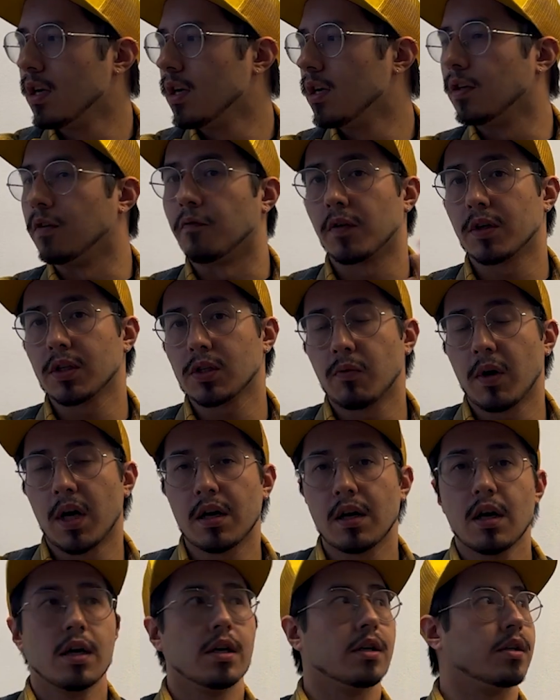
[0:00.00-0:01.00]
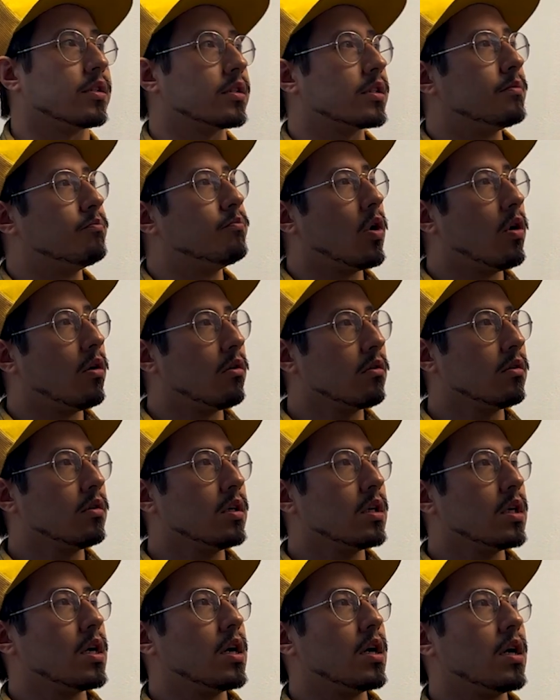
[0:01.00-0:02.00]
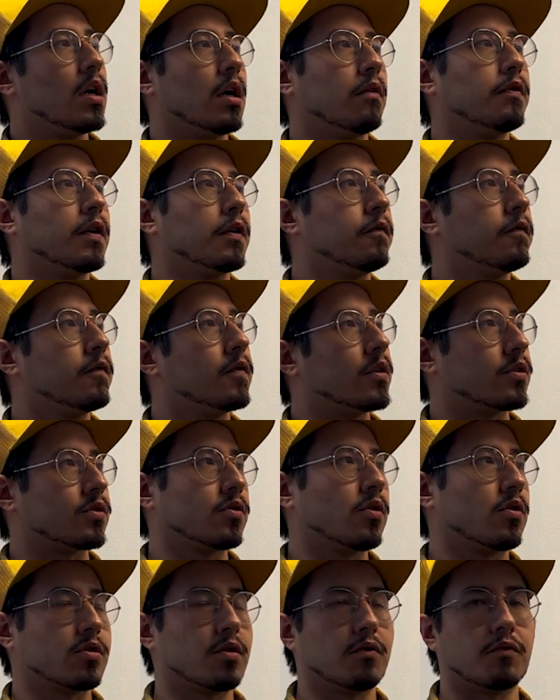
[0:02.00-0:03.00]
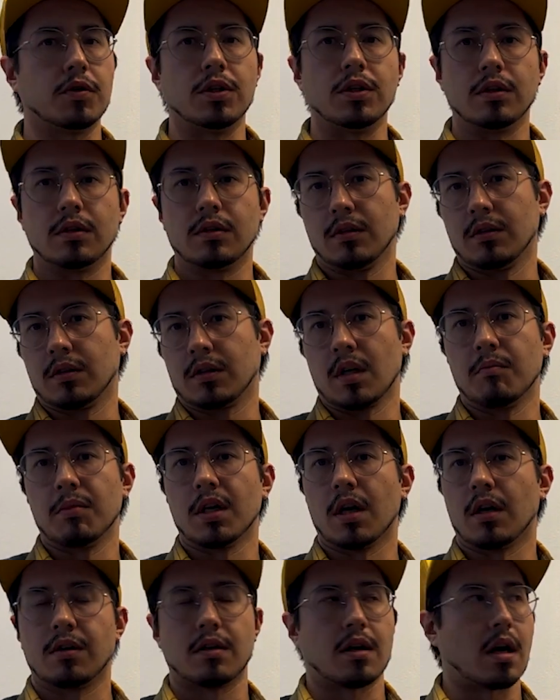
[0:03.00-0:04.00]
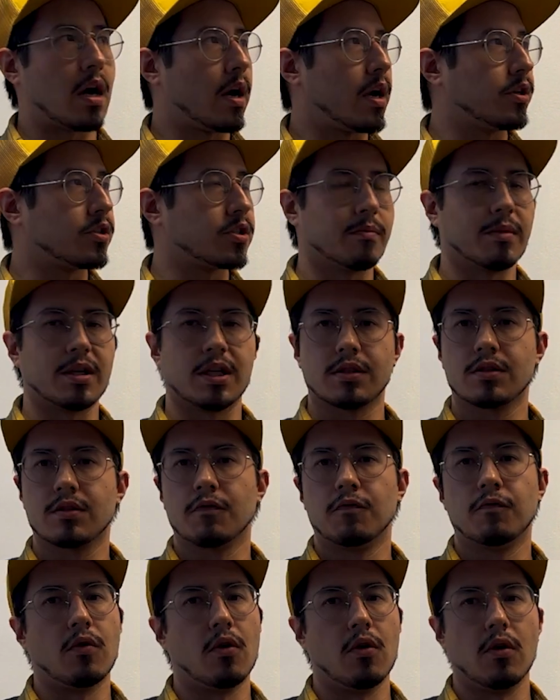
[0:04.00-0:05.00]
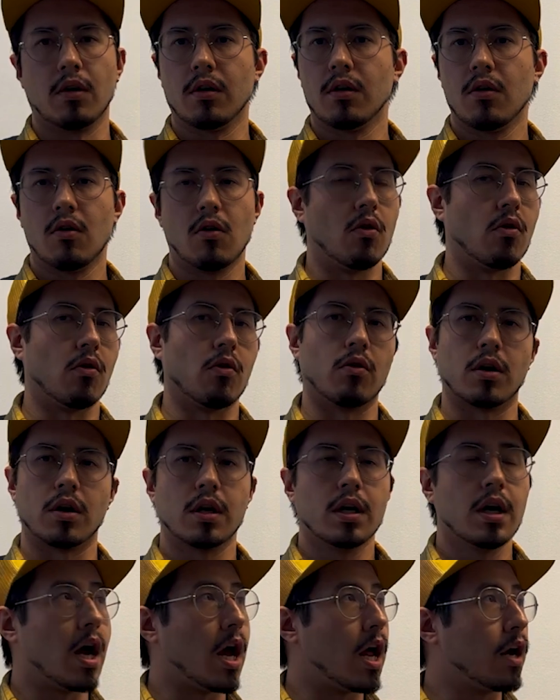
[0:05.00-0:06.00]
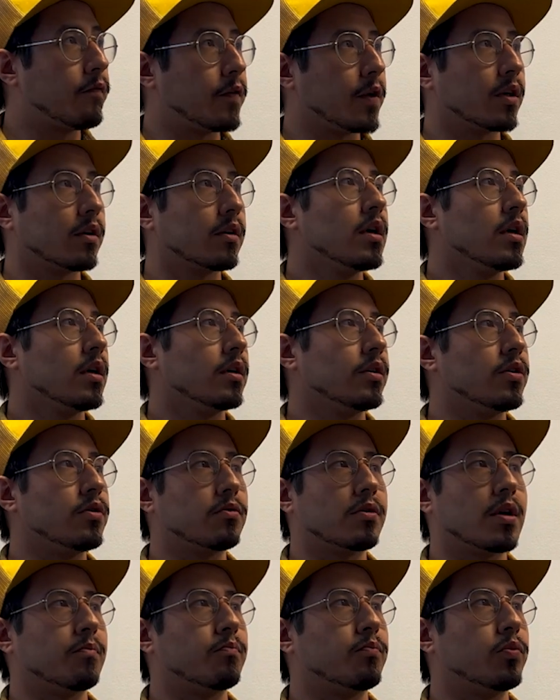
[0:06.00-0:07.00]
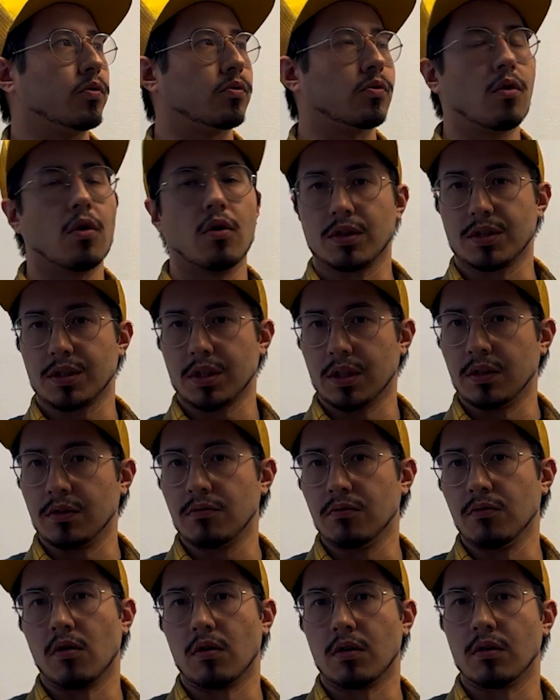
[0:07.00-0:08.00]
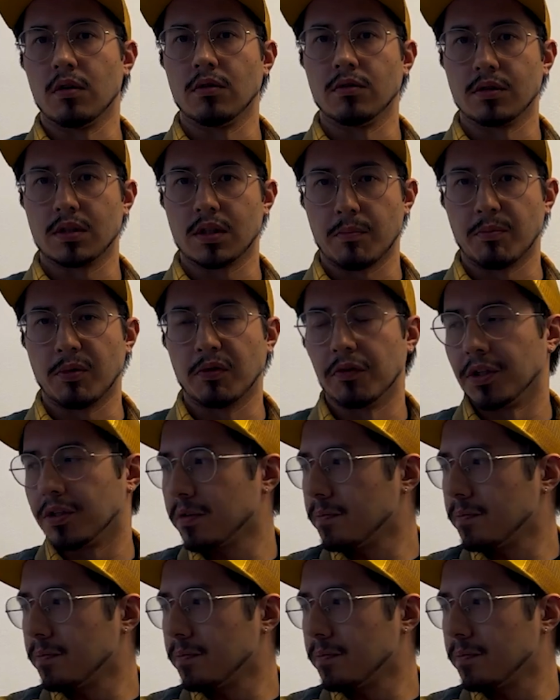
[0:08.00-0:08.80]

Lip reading: The first one is the bowl with source of heat. It can be HMS, foil, or anything that you can put coils into or on top of it.